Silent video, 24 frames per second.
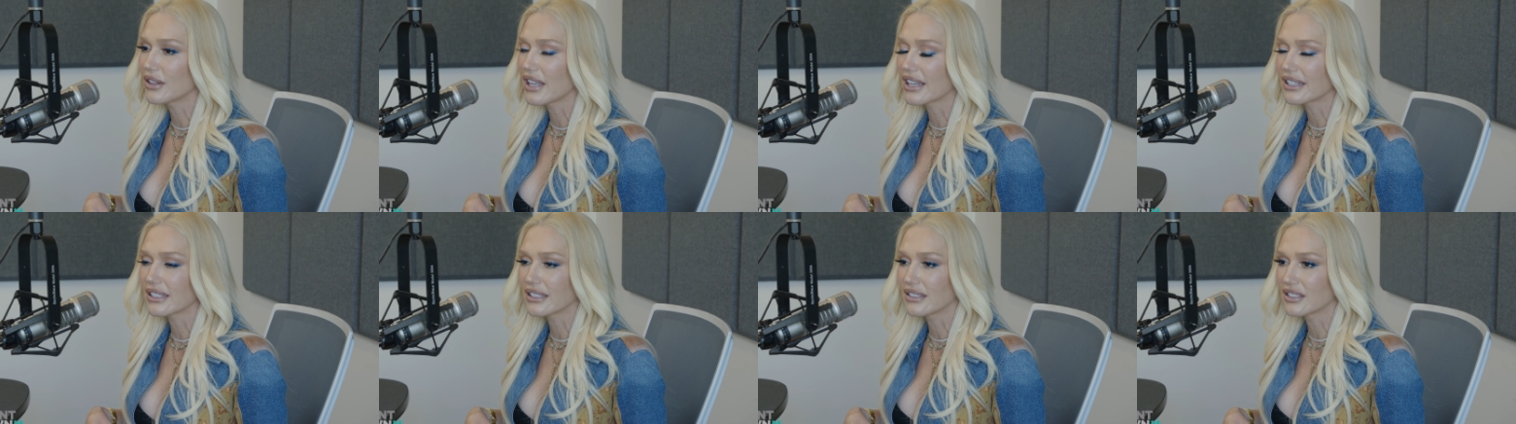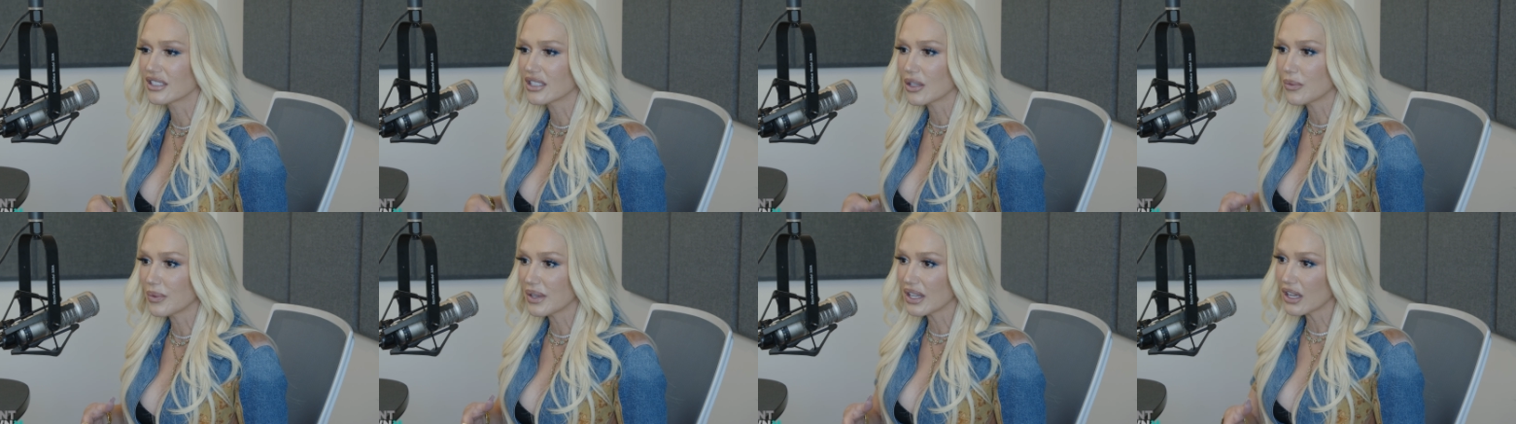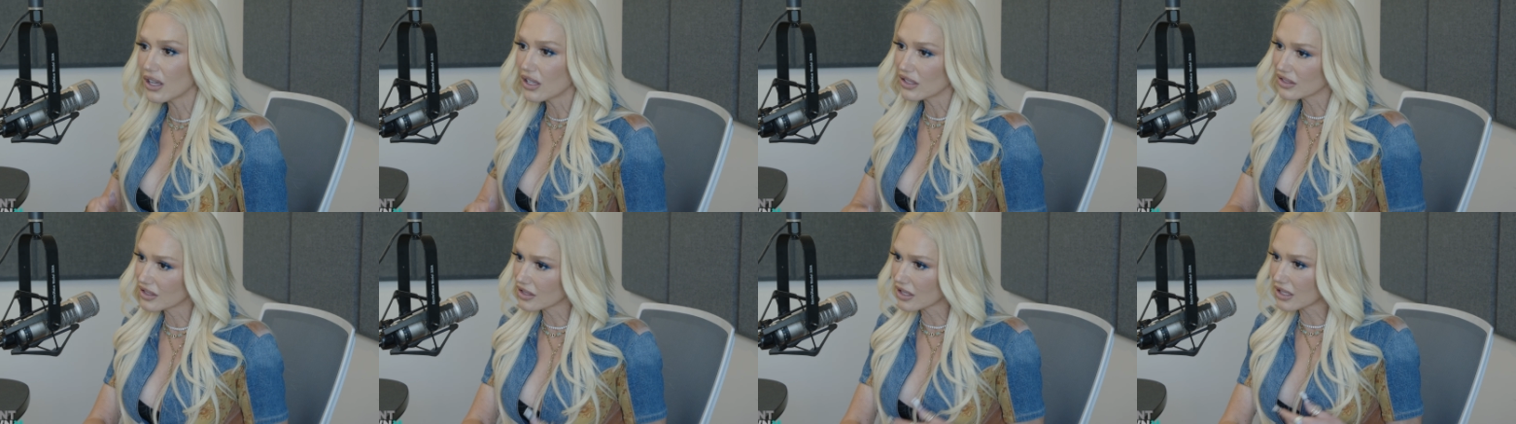Like, and so we
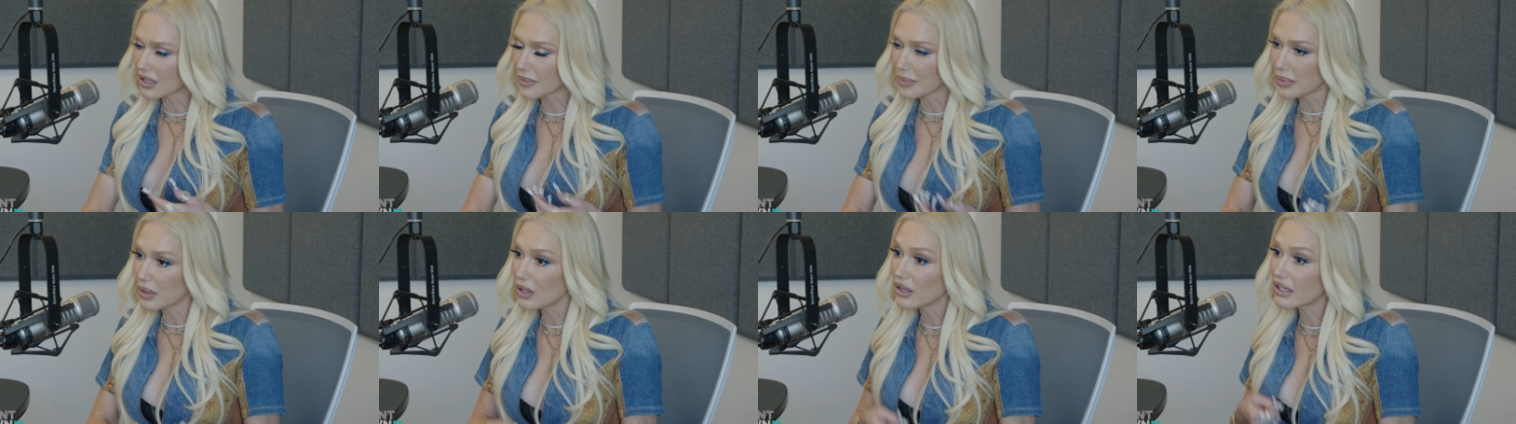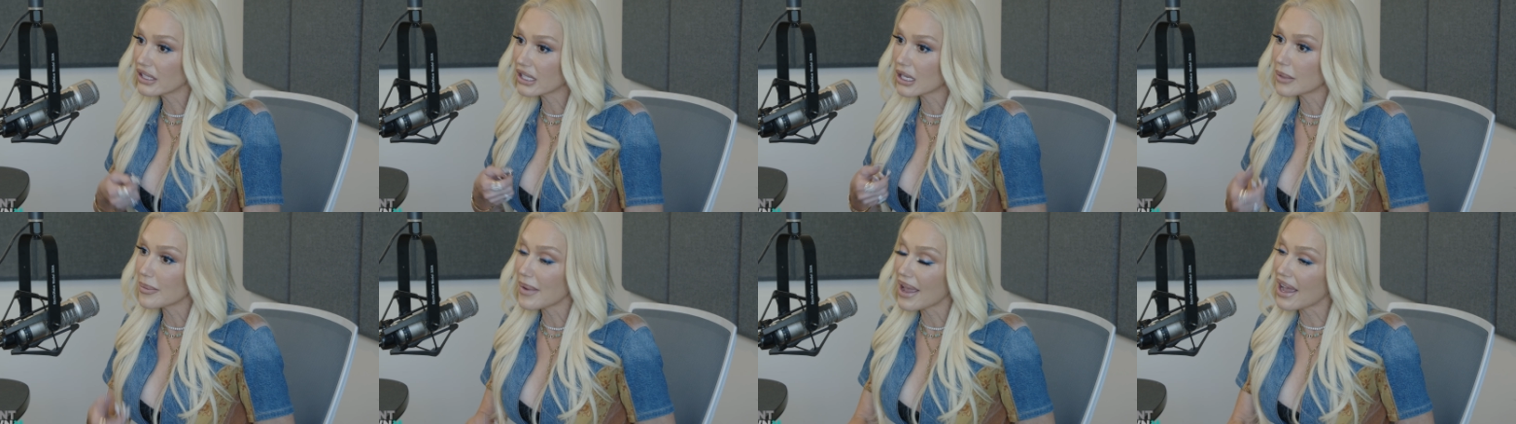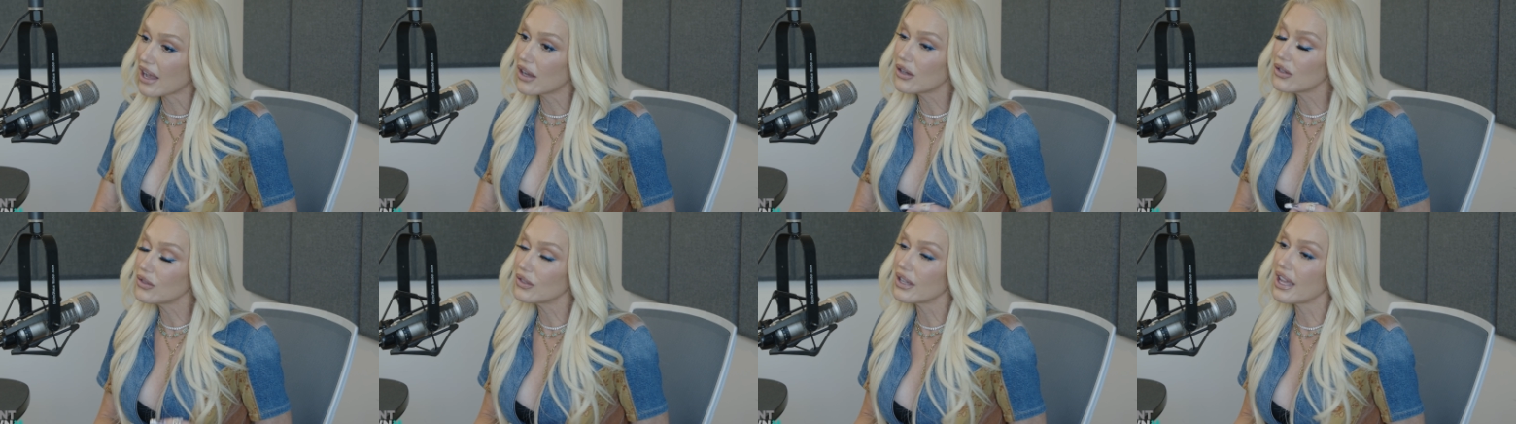all started pulling them
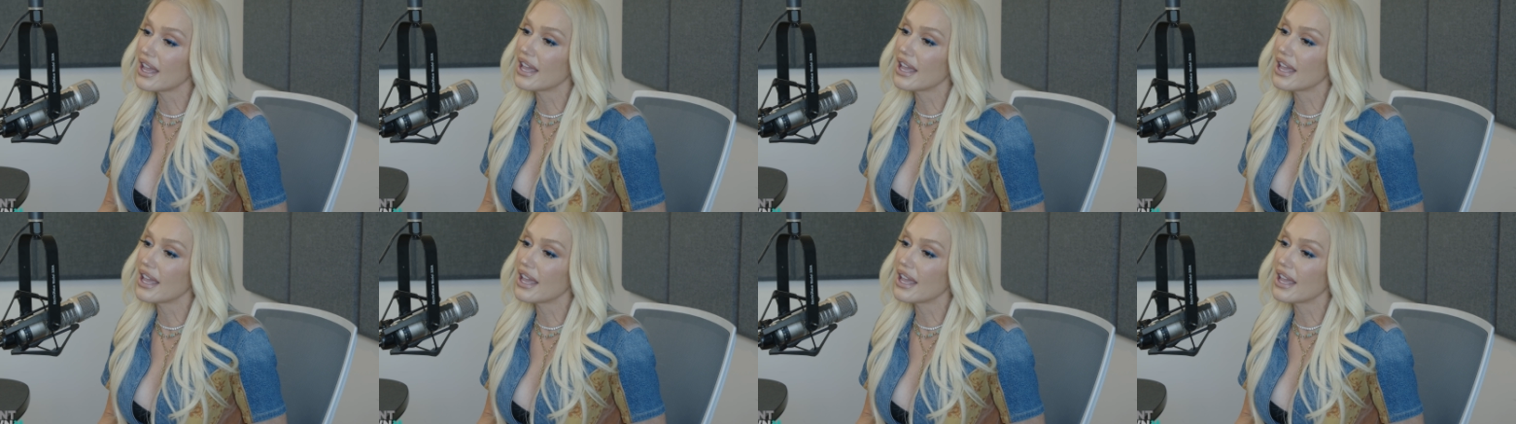out